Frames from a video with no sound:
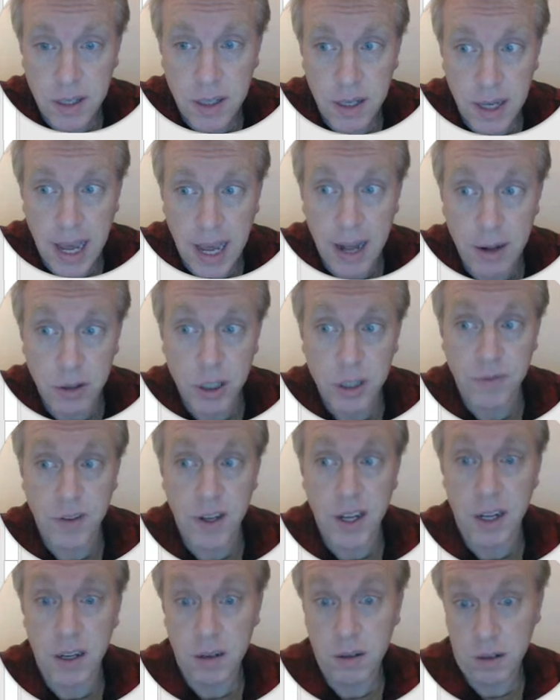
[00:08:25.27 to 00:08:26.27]
counts
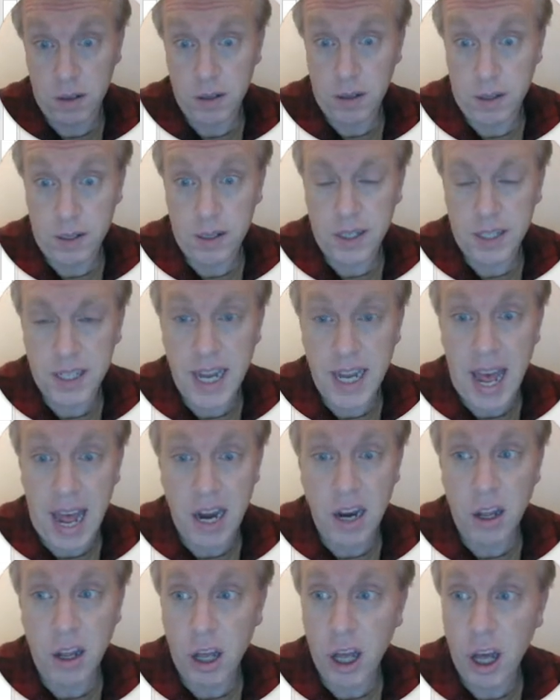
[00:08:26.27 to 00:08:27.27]
for
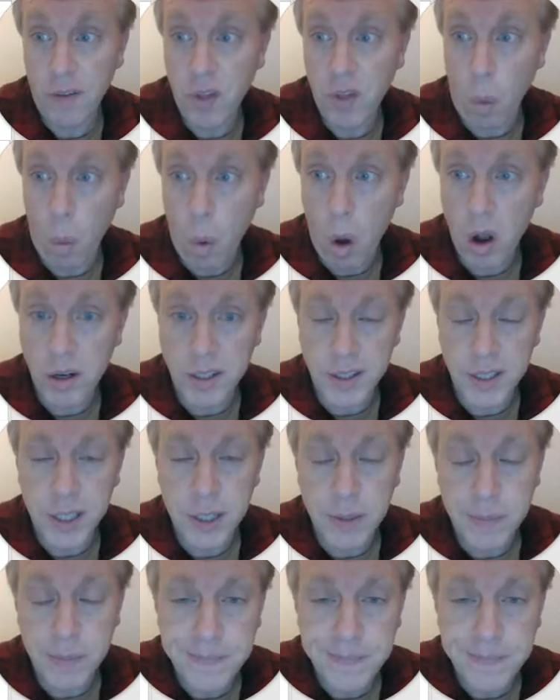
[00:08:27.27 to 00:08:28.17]
10 of the ones.